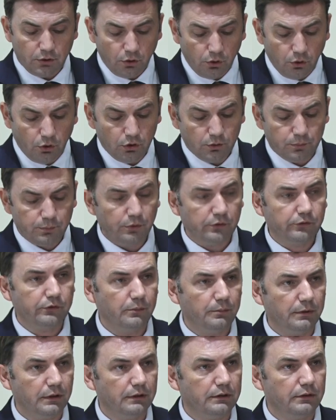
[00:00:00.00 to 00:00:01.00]
all
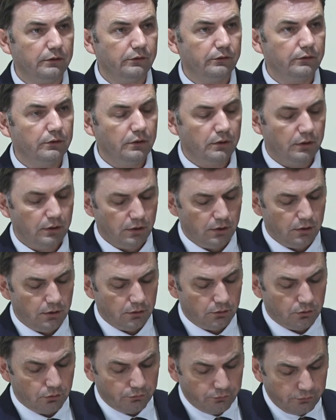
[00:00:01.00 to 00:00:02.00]
possibilities
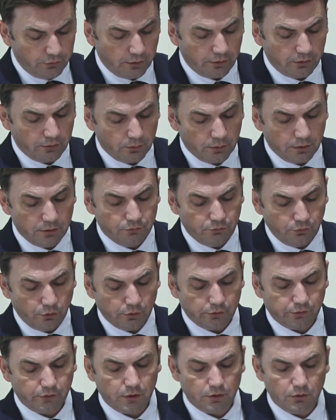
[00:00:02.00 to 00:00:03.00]
to further
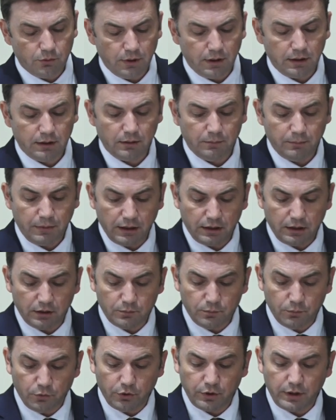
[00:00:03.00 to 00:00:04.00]
reinforce the UN and make it
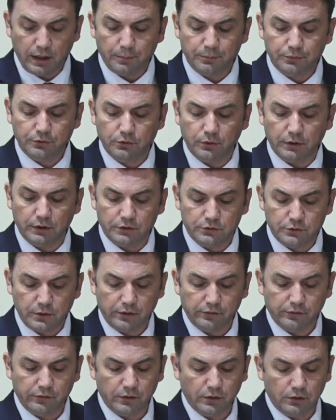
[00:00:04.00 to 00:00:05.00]
more apt to
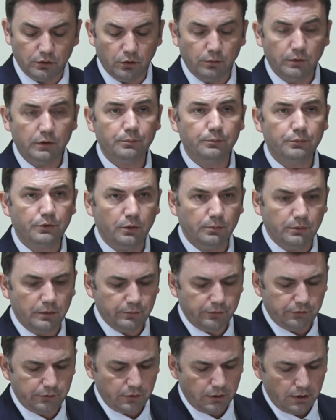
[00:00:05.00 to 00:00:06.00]
address the global
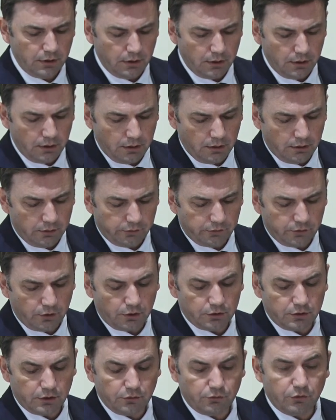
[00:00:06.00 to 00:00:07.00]
problems,
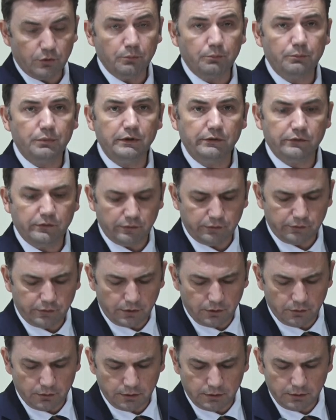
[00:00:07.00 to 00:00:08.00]
starting from peace and
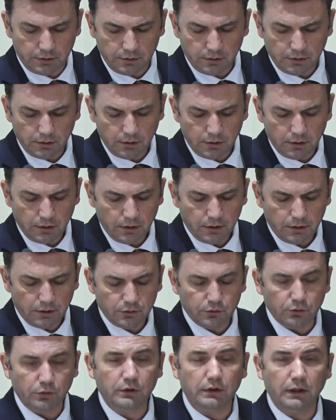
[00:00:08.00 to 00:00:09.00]
security
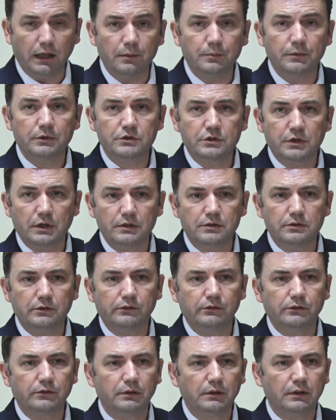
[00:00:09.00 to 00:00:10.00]
to climate
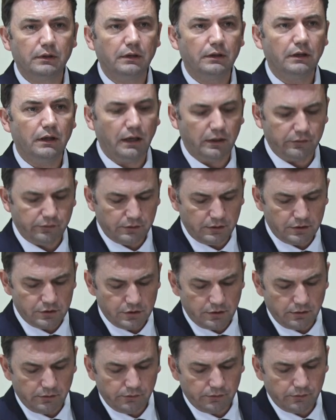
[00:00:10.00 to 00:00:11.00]
changes,
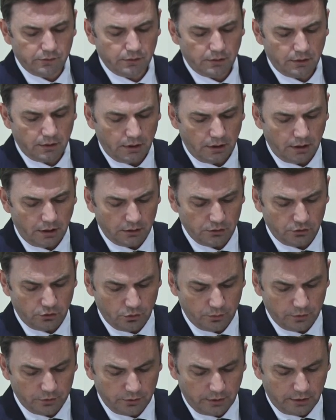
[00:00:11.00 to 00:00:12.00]
SDGs, and
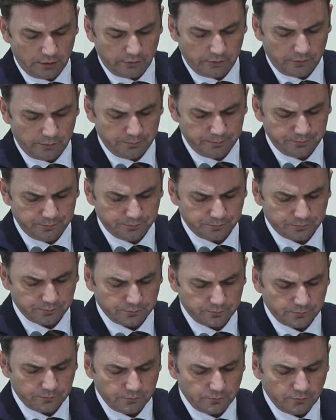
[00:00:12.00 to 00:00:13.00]
human rights.
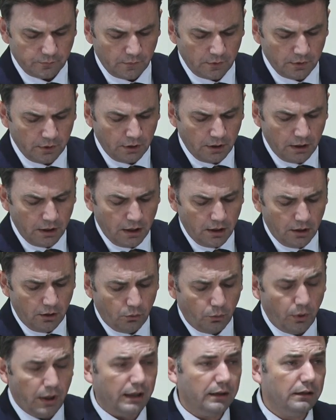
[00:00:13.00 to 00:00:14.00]

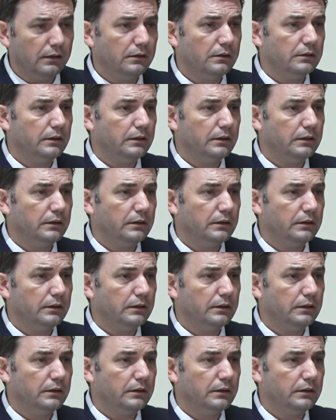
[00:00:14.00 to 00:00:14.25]
While